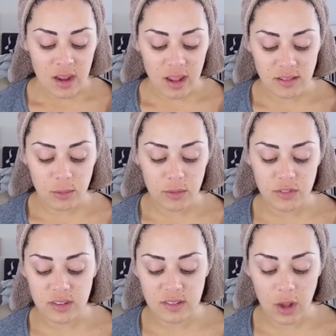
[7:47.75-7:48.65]
I sort of
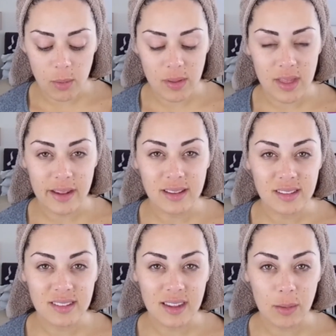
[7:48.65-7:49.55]
just go with it and
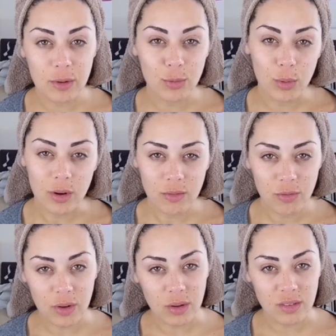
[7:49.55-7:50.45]
see which one
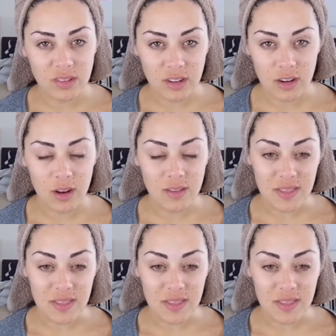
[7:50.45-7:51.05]
feels, you know,